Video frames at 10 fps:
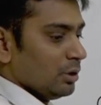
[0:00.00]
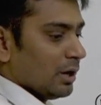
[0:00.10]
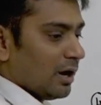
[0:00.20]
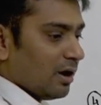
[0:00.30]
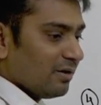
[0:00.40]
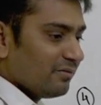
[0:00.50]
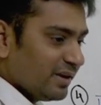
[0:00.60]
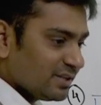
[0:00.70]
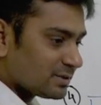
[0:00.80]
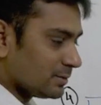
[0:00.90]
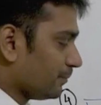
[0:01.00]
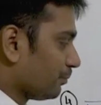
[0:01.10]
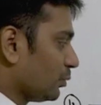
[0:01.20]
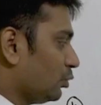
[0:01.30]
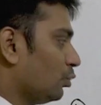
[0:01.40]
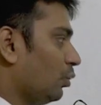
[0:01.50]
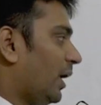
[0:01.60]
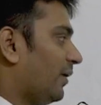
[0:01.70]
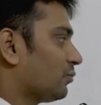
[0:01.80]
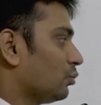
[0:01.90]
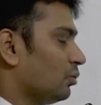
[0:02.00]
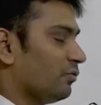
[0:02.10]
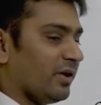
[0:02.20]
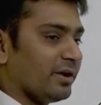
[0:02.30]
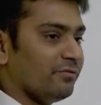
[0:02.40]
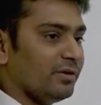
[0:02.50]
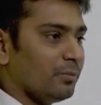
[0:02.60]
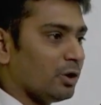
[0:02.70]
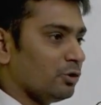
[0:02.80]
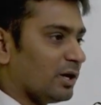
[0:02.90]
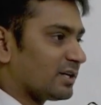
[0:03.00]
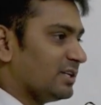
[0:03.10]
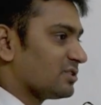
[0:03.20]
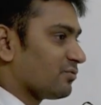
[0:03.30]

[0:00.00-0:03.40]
Always you have to know for every module at least